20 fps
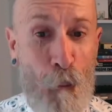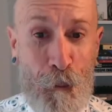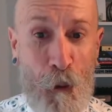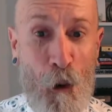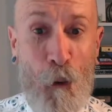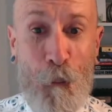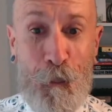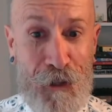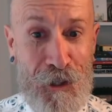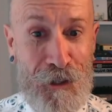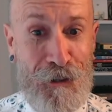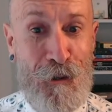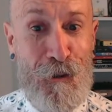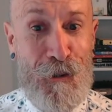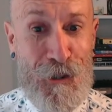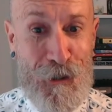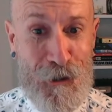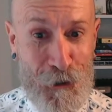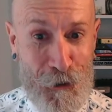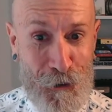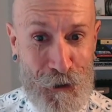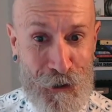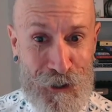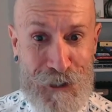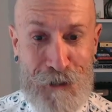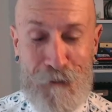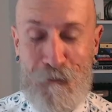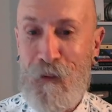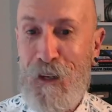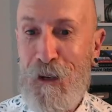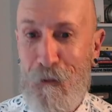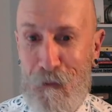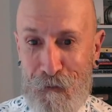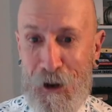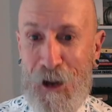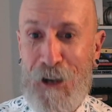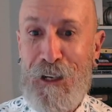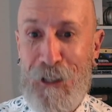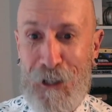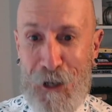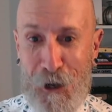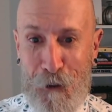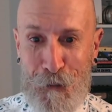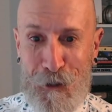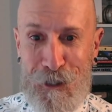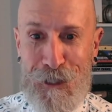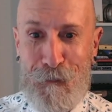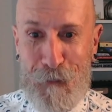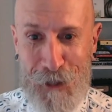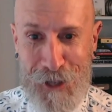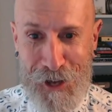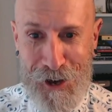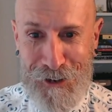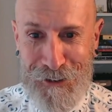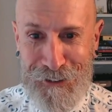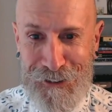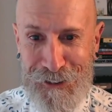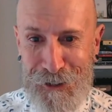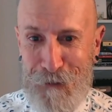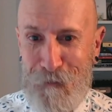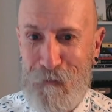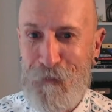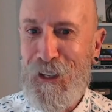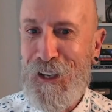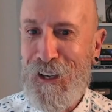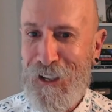Opening those doors, finding out what's behind them,